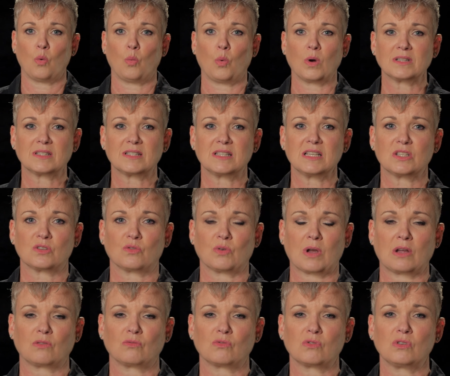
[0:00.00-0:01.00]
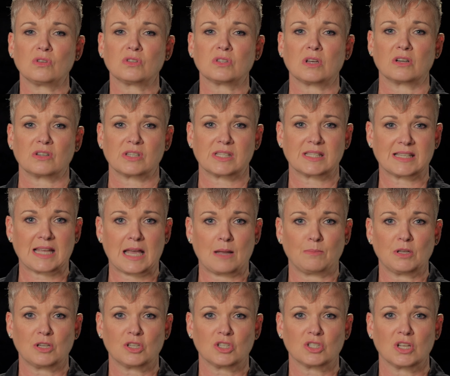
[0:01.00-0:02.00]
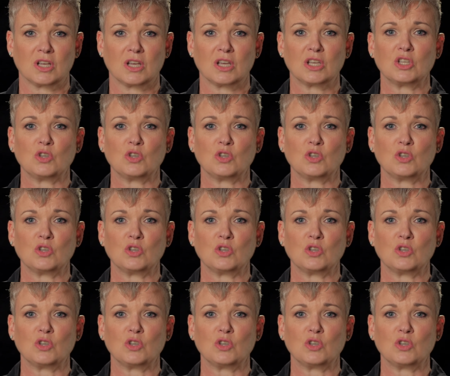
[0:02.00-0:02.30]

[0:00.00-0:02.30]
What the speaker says: Once these ground rules are established,